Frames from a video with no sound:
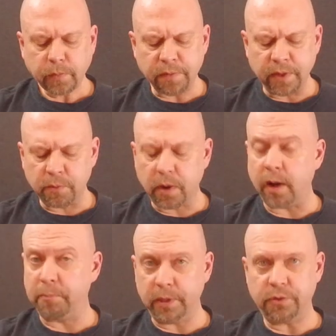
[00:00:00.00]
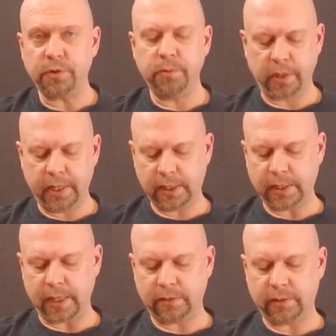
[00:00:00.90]
Then on beat 2, we're going to hit
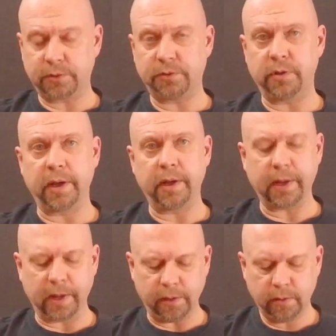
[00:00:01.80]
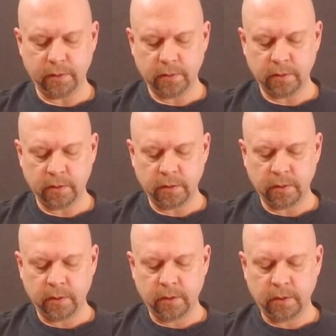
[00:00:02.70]
that 6th string again.
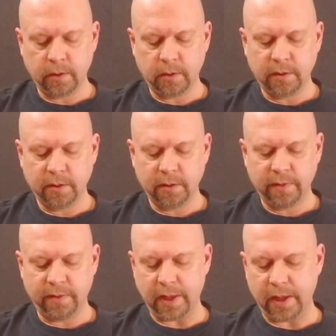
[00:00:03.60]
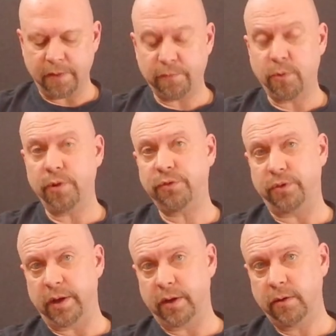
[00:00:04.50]
Then 4th
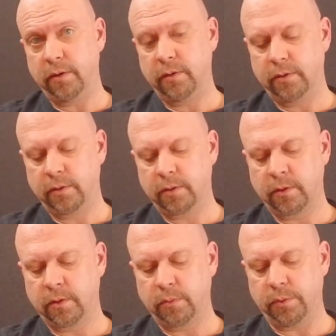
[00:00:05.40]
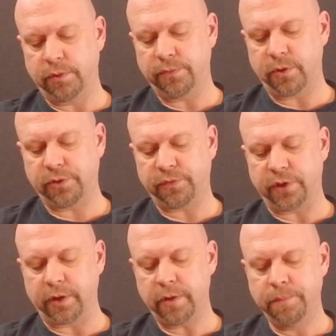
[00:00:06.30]
string with the 1st
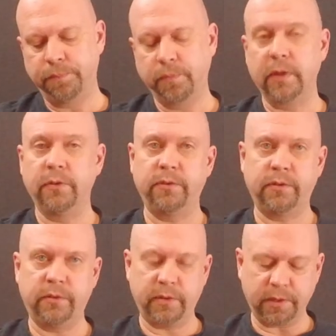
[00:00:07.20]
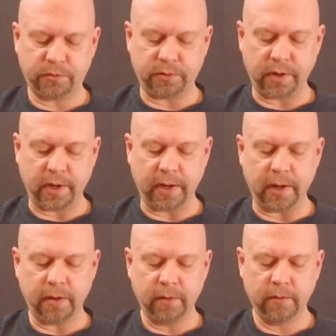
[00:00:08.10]
finger, 6th string
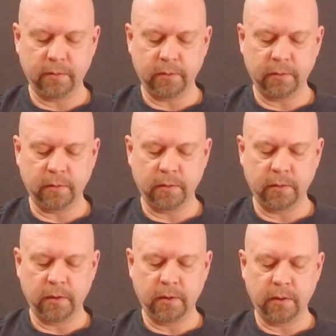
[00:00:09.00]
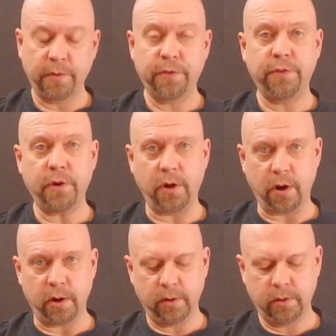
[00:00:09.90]
again,
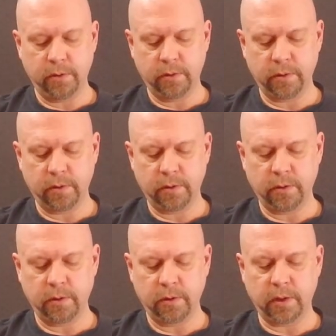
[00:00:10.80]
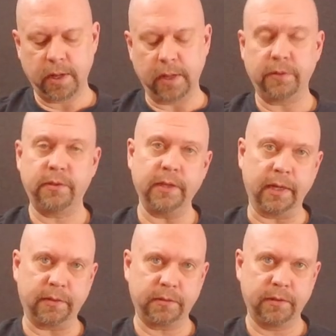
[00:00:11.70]
3rd, and
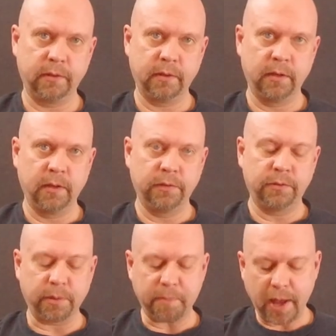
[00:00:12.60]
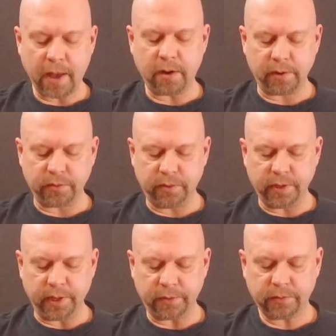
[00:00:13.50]
6th. So the pattern is
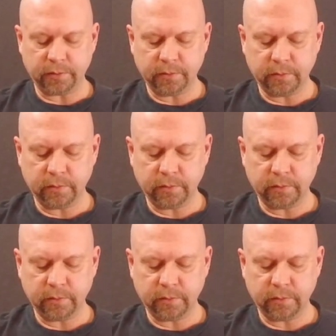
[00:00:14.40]
this.